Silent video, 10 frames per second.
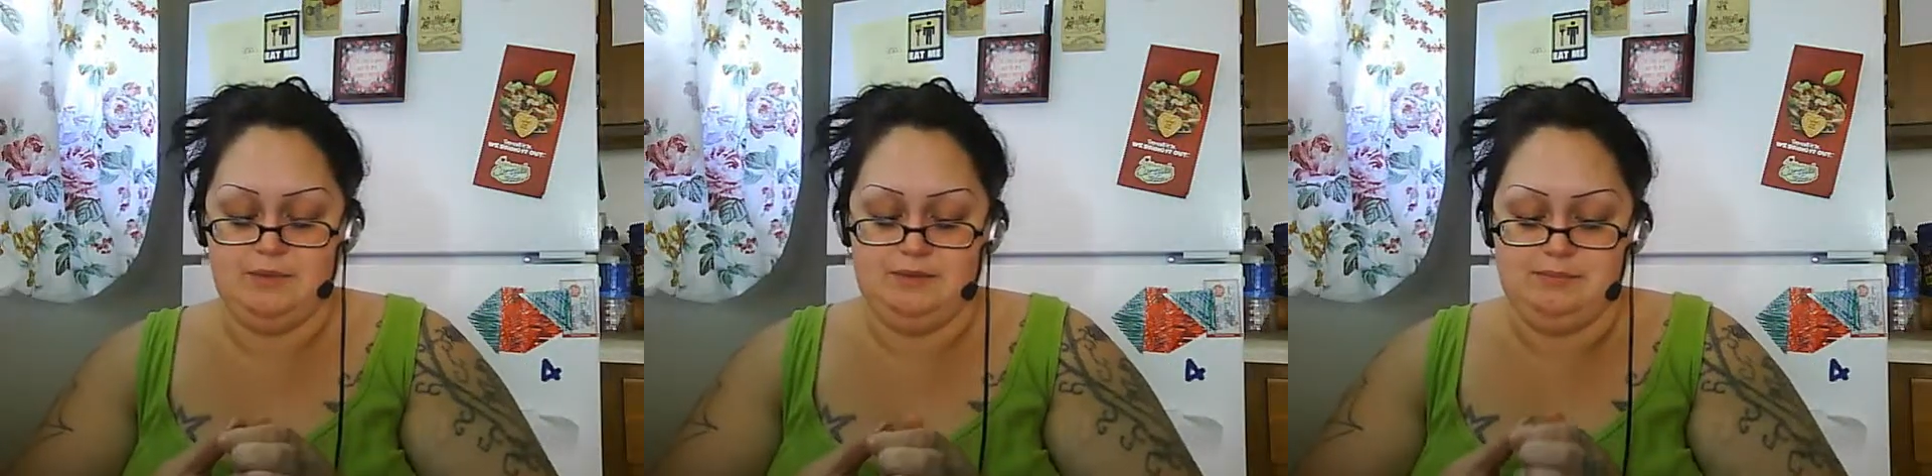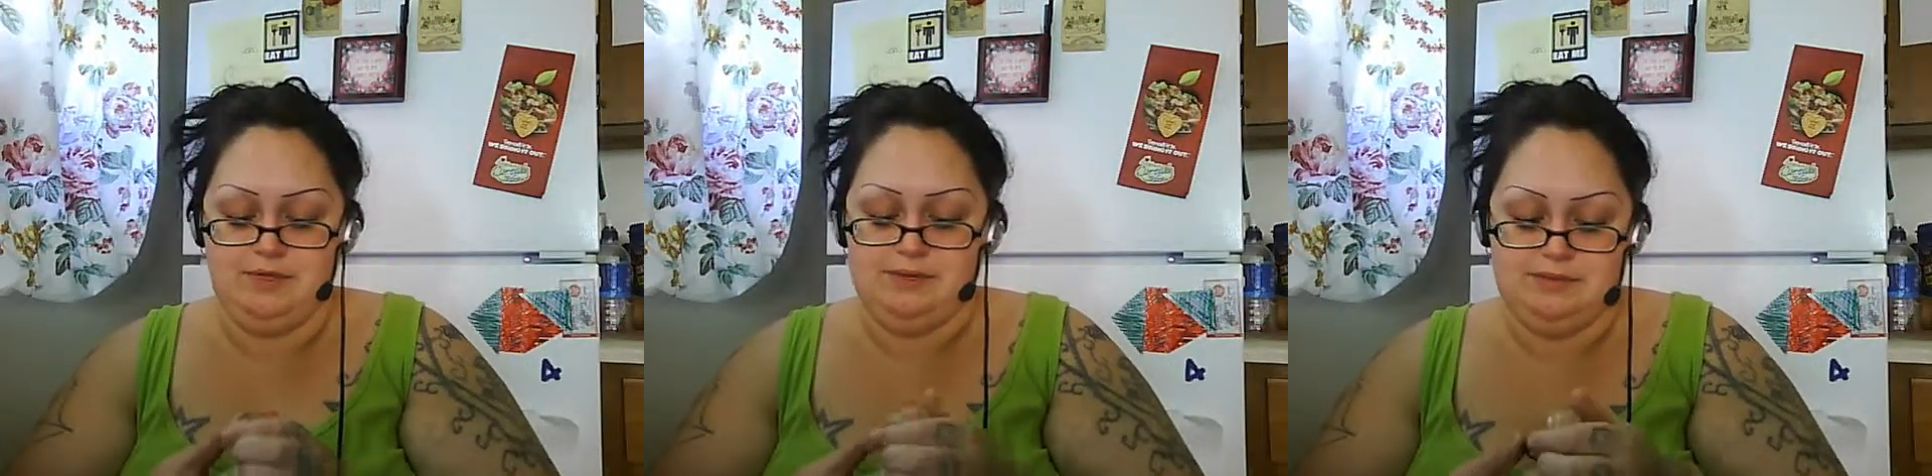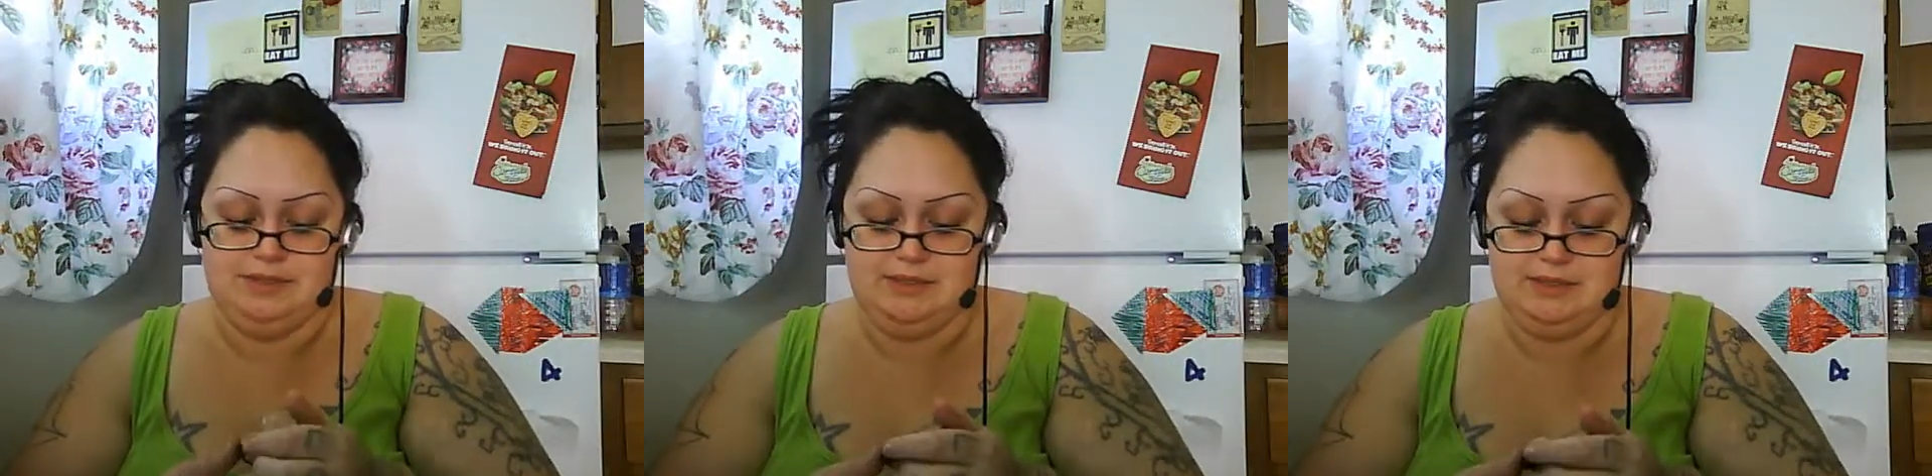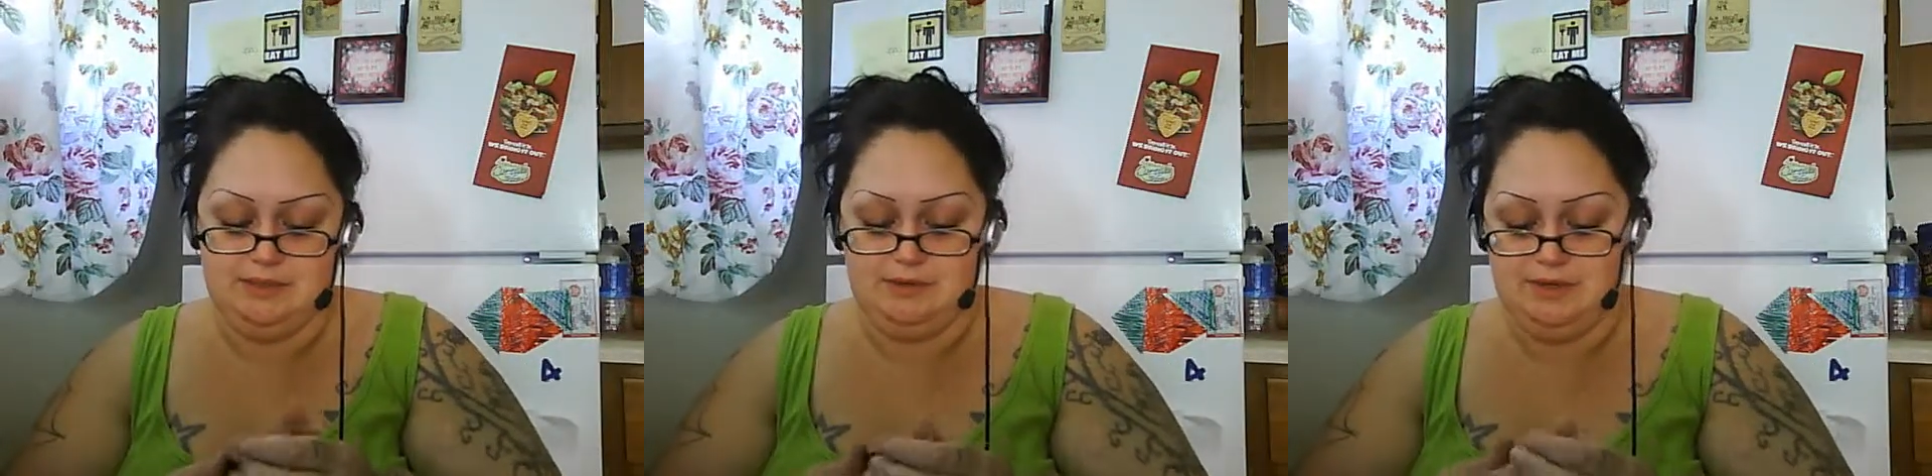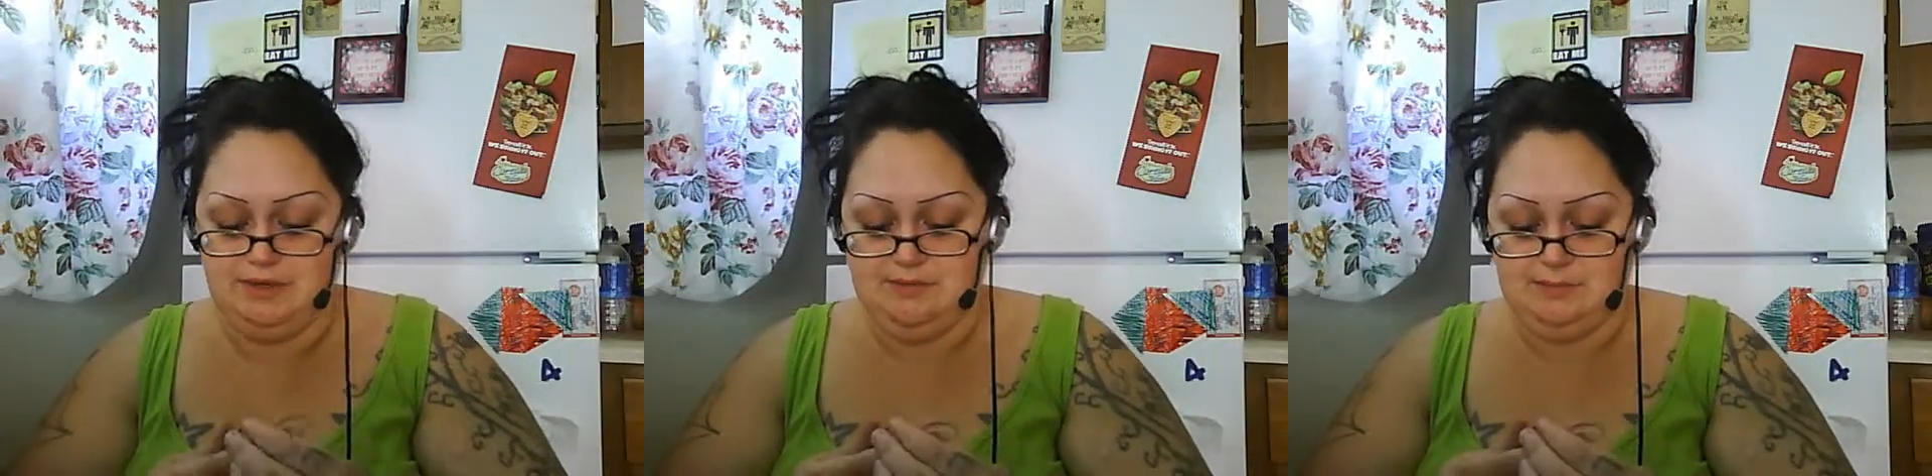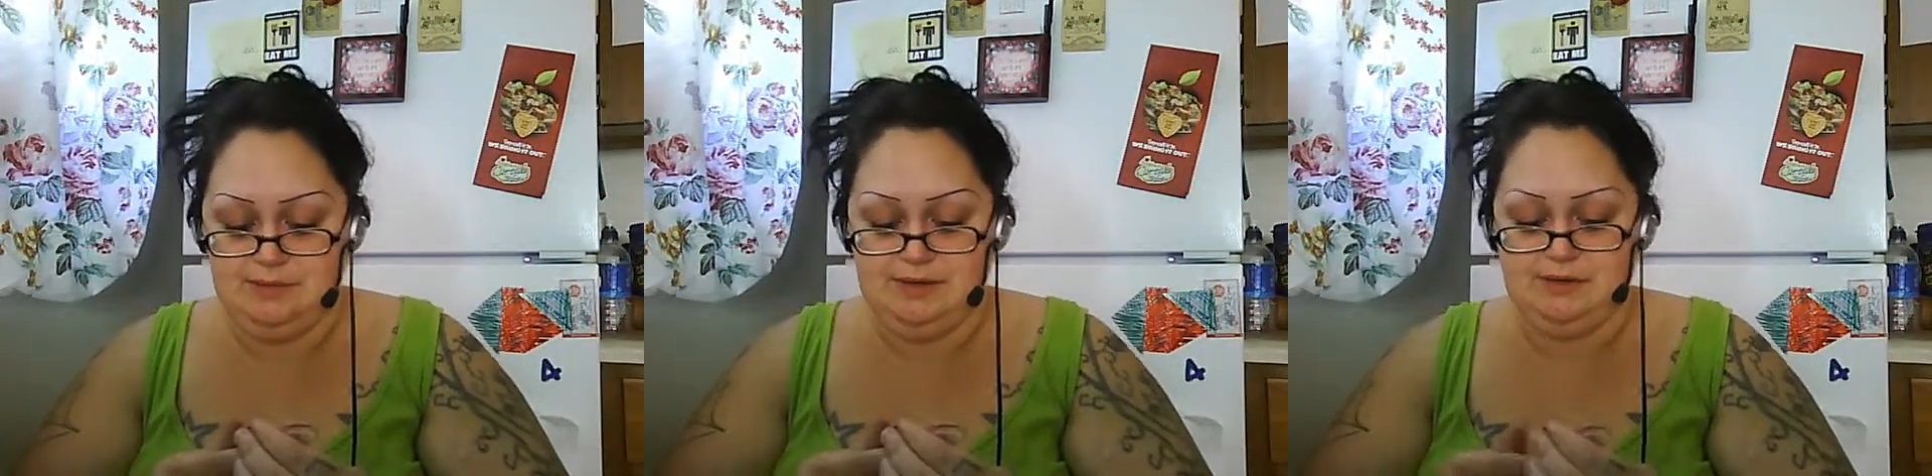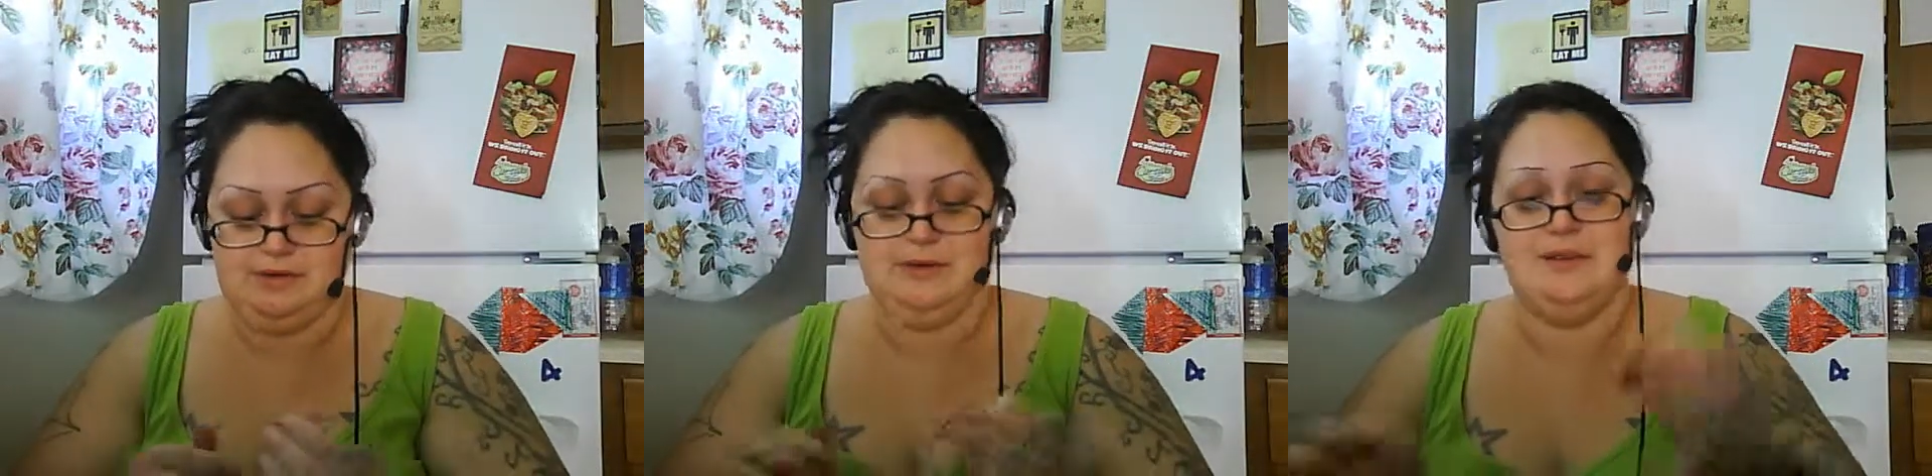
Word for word: wet them down and they work even better,